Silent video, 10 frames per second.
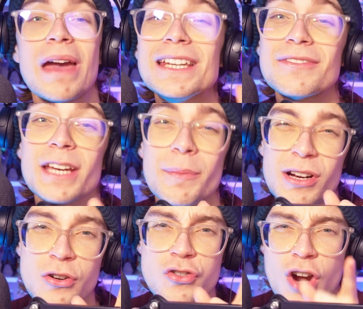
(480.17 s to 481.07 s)
the main thing
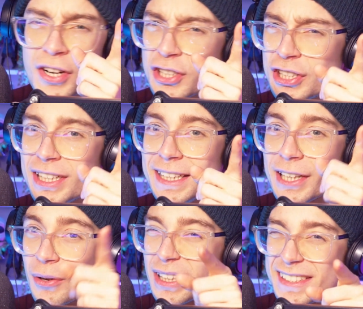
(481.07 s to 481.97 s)
about Crush, here you
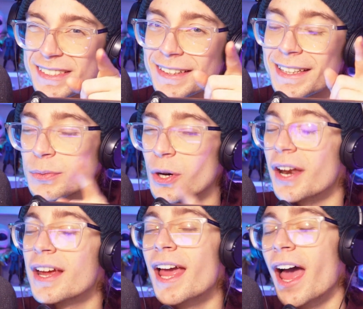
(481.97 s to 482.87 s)
go, listen to this one,